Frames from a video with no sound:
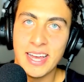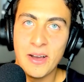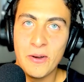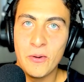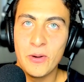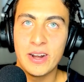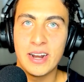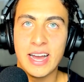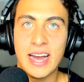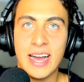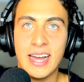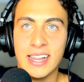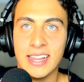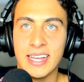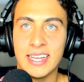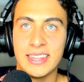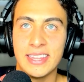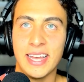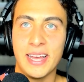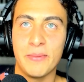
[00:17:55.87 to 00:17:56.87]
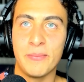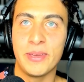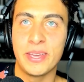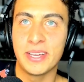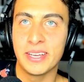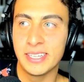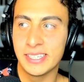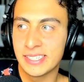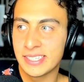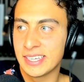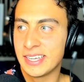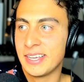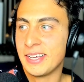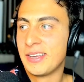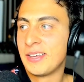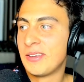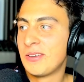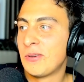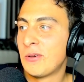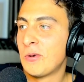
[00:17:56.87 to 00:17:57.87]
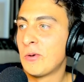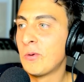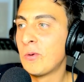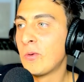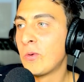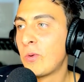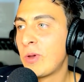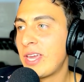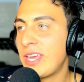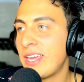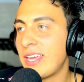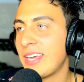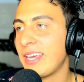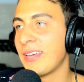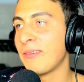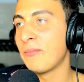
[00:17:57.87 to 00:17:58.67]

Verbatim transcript: I want to highlight that because we